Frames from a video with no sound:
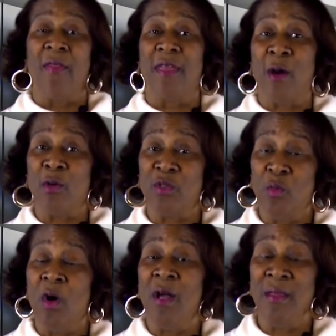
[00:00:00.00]
There was
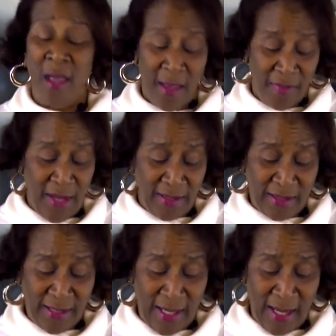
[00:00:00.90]
one that
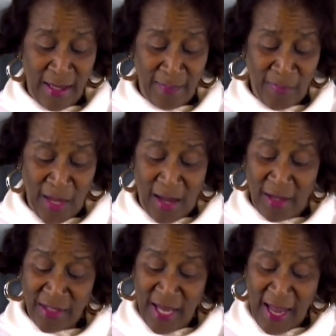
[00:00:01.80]
said
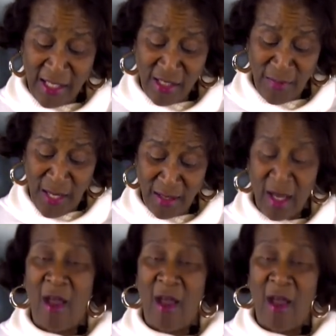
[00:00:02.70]
attachment